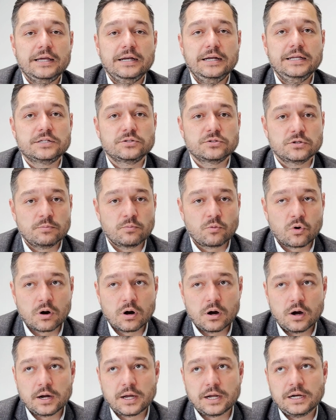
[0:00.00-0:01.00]
needs some
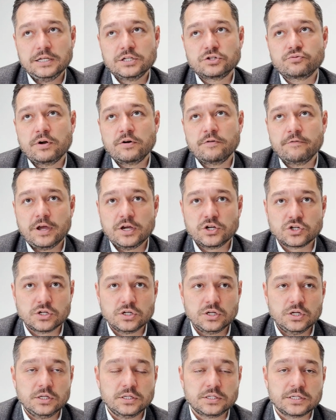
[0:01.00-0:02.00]
work, needs
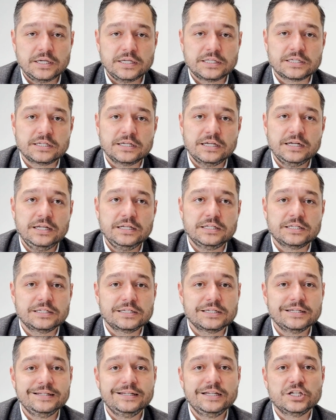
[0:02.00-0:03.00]
renovations, it's
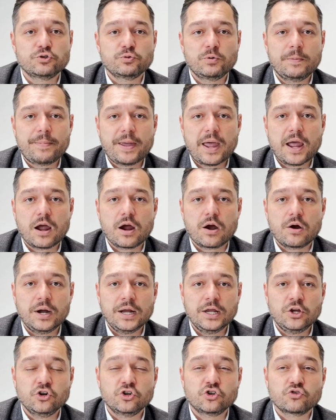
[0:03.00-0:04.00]
in disrepair,
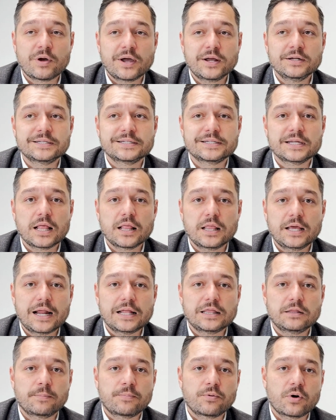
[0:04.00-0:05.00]
and you're trying to sell it
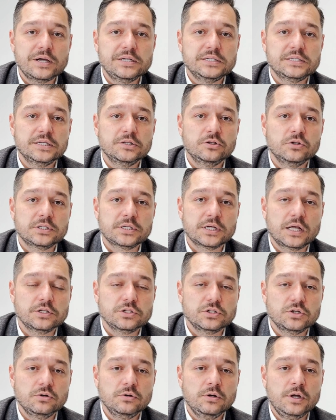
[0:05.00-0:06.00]
at the price Zillow tells
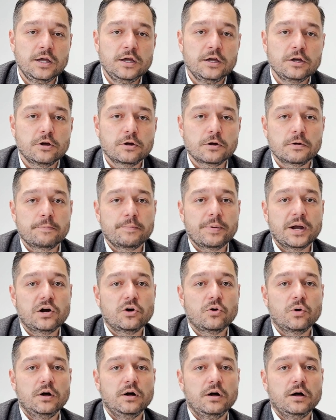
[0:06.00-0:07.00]
you, compared
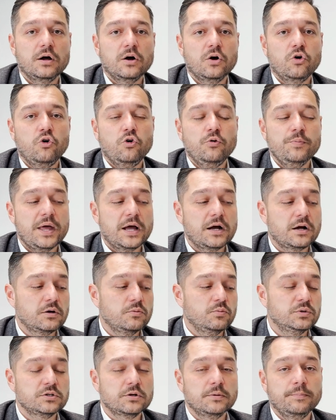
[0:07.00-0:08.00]
to a home that
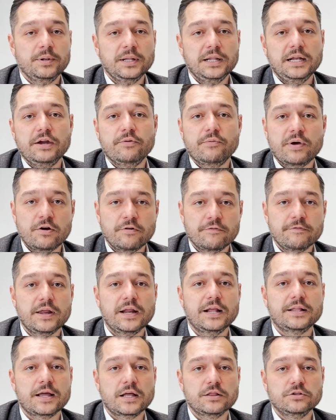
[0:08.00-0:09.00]
was completely
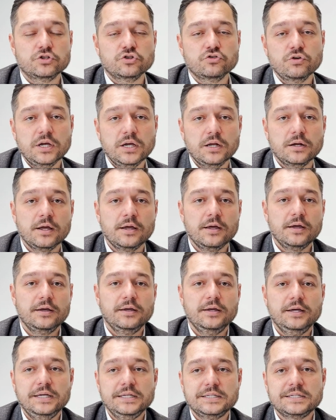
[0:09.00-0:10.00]
renovated down the street,
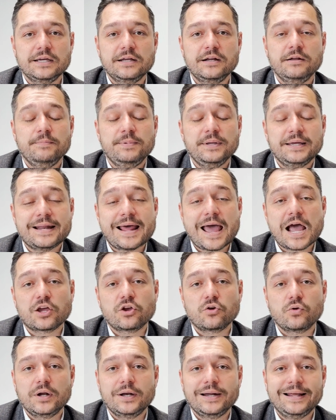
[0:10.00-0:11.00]
is going to be
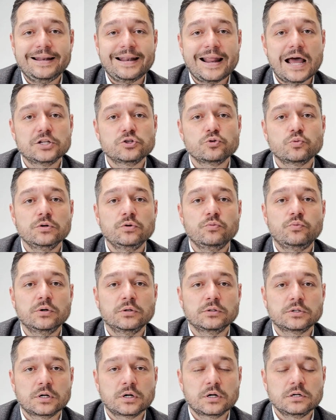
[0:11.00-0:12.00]
inaccurate. And that's where a
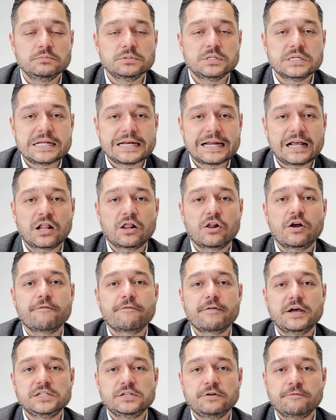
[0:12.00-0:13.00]
realtor comes in,
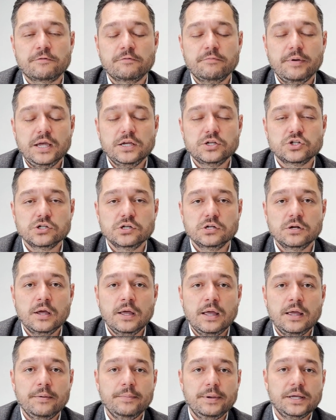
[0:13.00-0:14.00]
clarifies information,
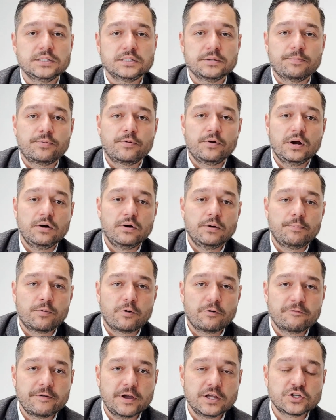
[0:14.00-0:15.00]
because a
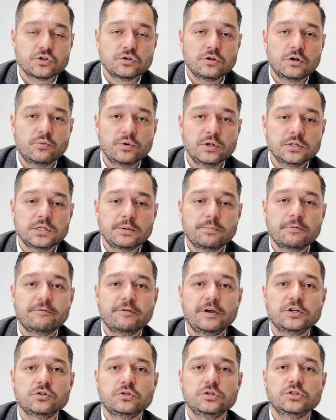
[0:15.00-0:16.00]
professional, a real estate
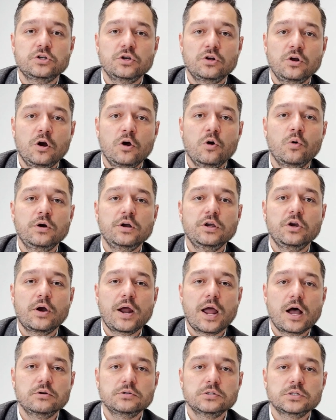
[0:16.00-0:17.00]
professional is going to go into your
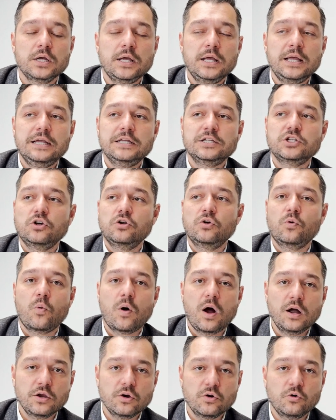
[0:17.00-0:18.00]
house, is going to
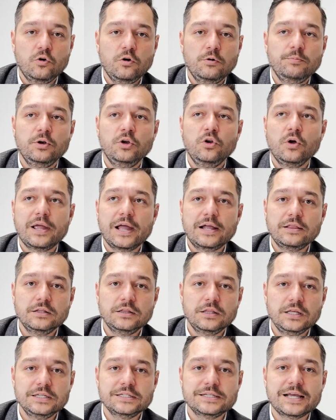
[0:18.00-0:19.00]
walk your home, look at the
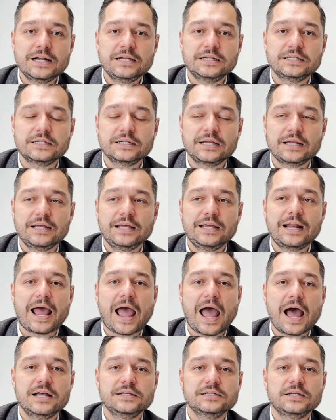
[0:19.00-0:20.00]
things that
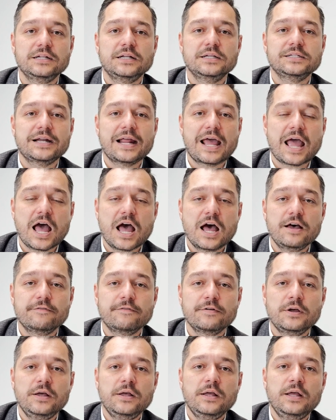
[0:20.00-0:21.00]
it doesn't have,
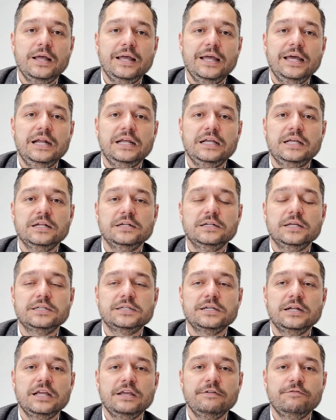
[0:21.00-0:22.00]
and is
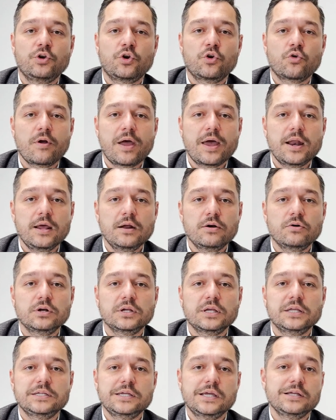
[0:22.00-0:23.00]
going to give you credit or
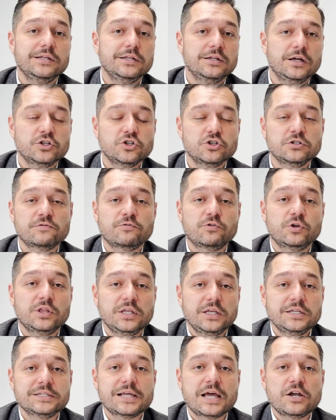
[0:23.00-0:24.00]
take deductions for
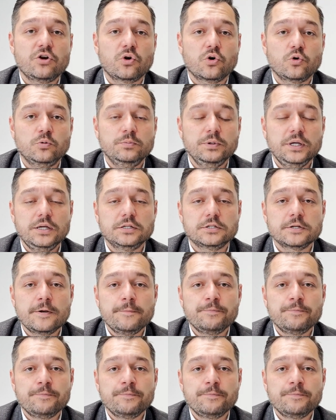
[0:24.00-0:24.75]
things that your home needs.